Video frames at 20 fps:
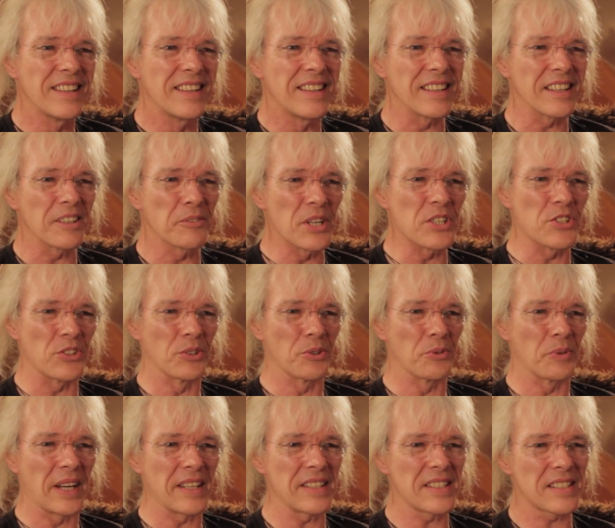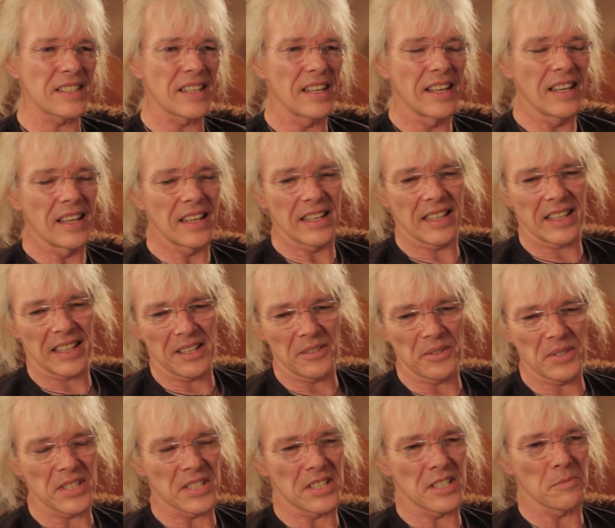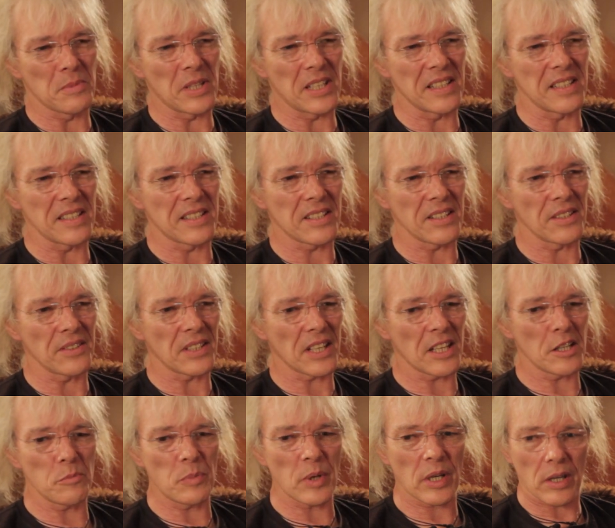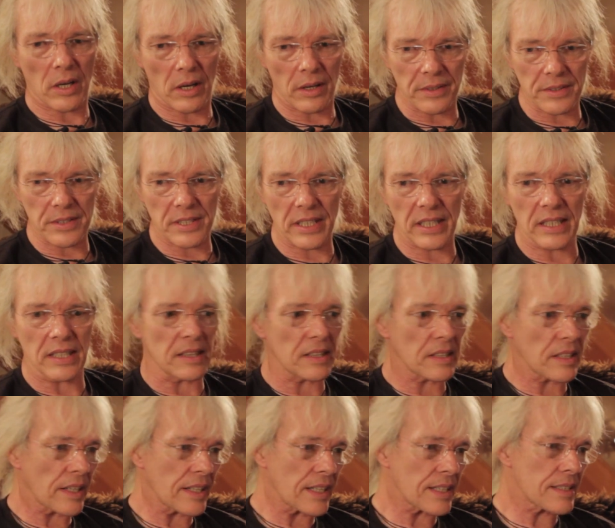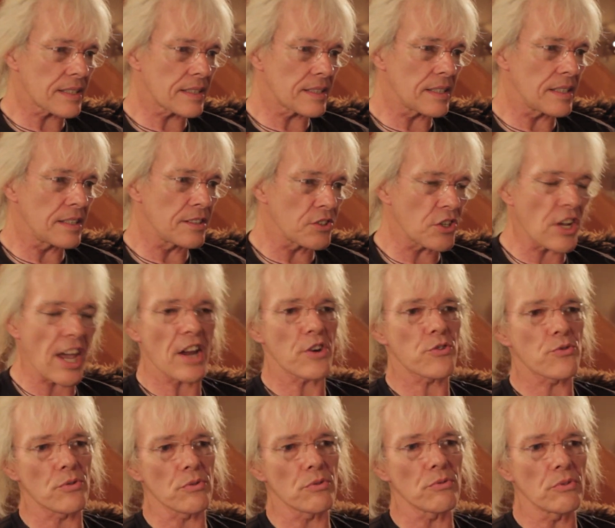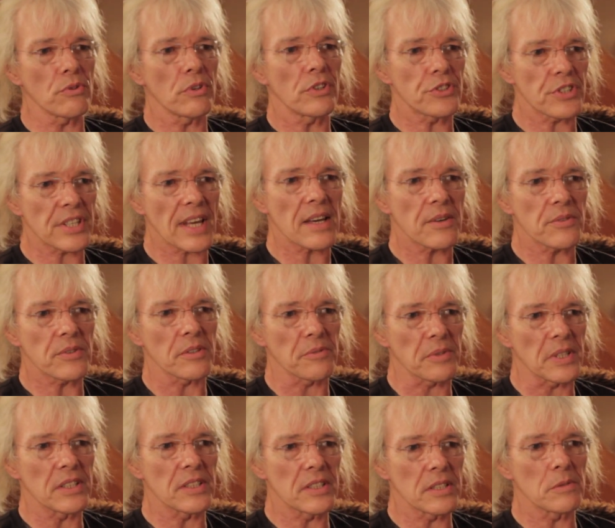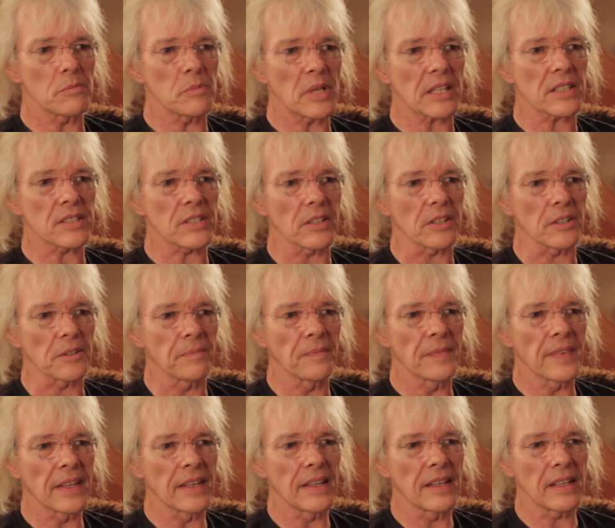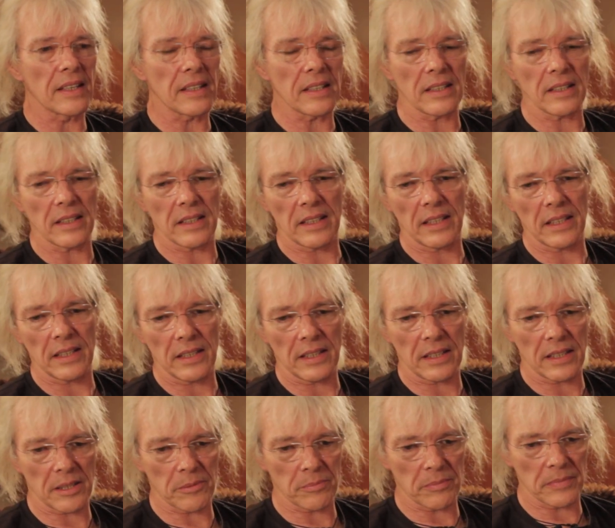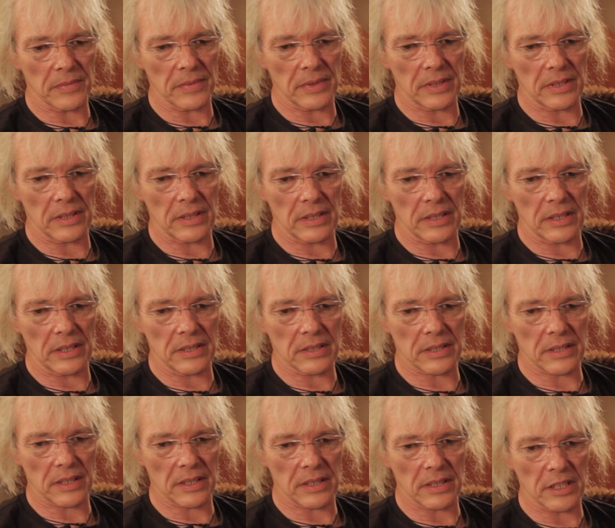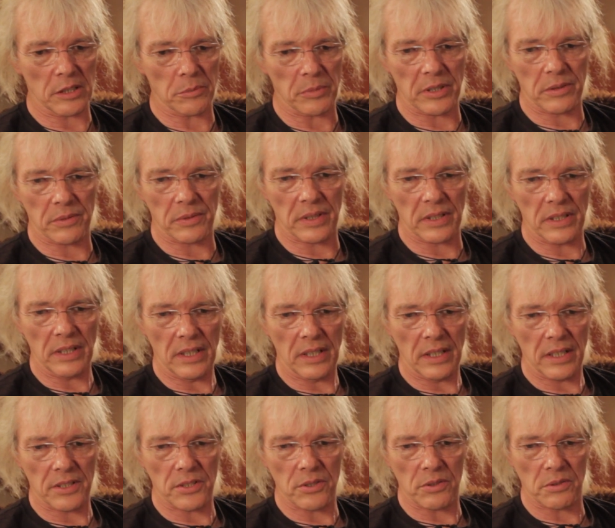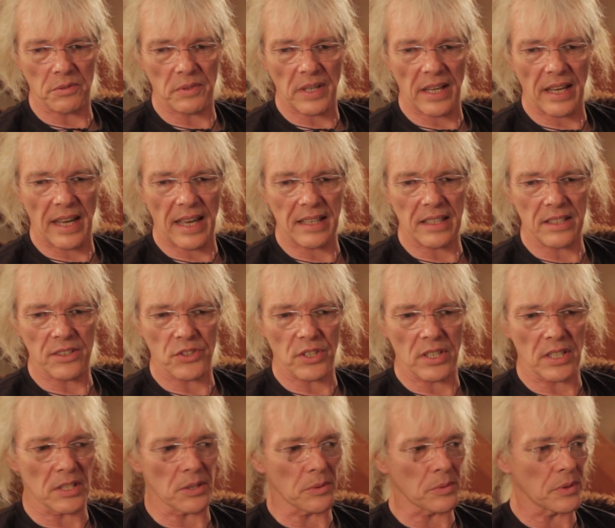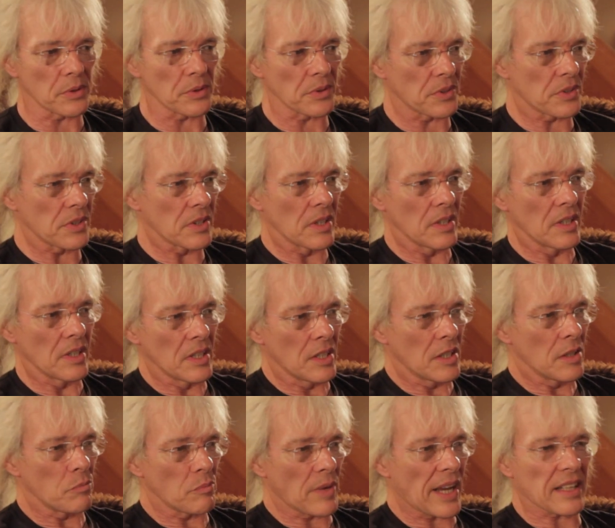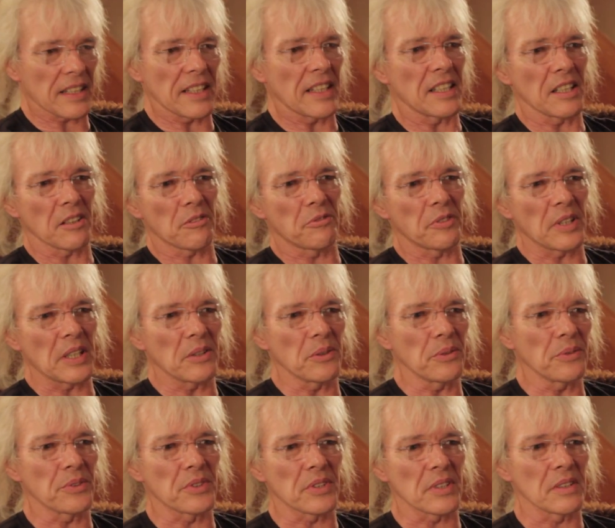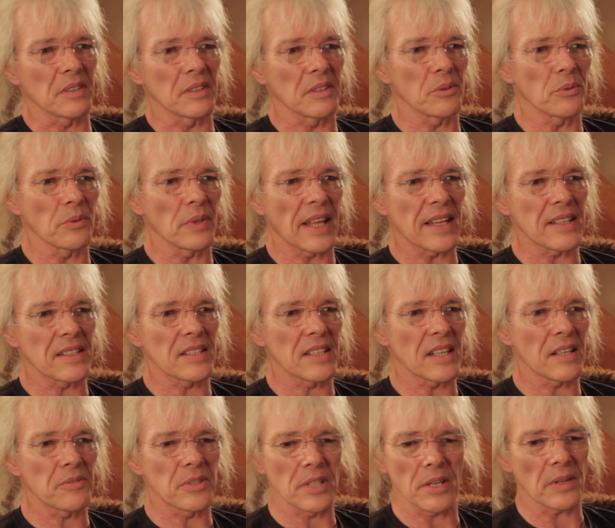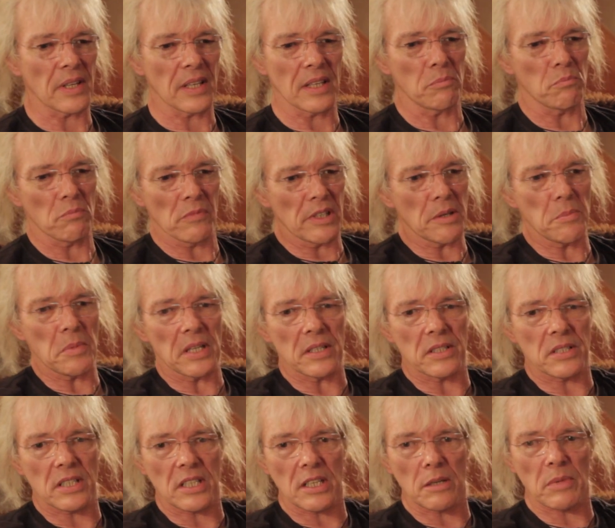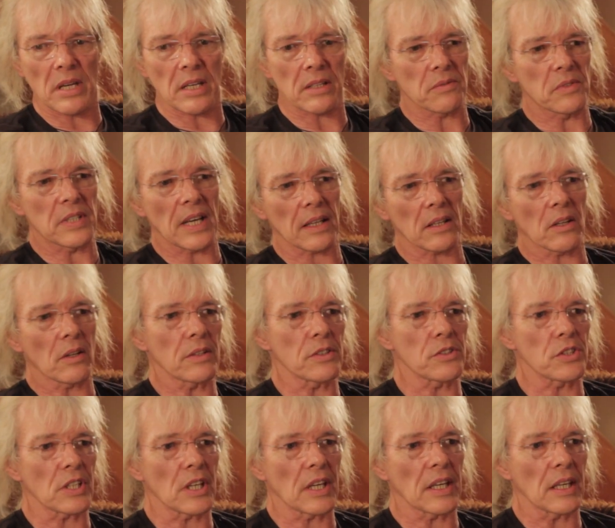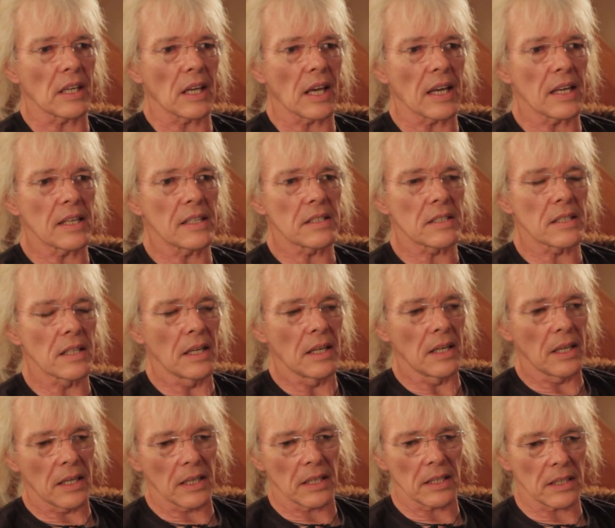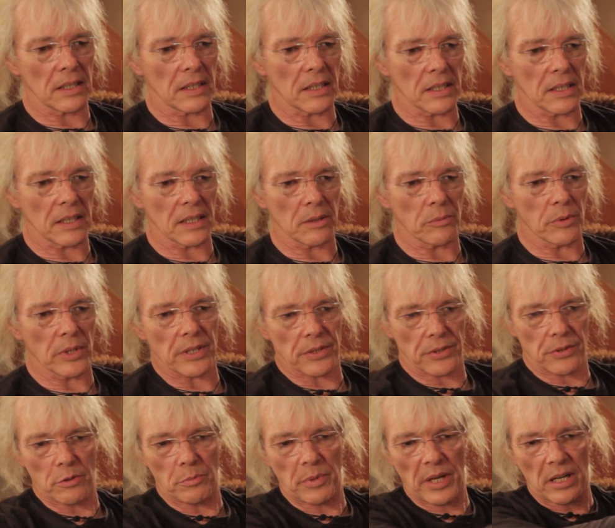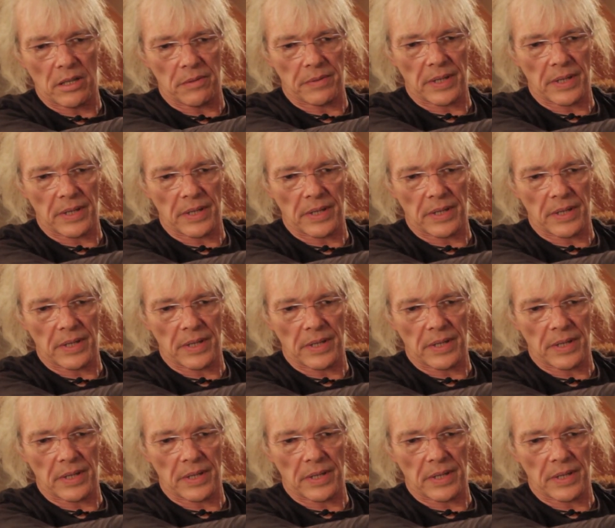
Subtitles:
the original ones. He uses them in his studio because he likes the natural sound of it to mix on. He's got a little bit of a sort of allergy towards magnetic fields and all that stuff, so he limits the amount of technology he has. He works through a pair of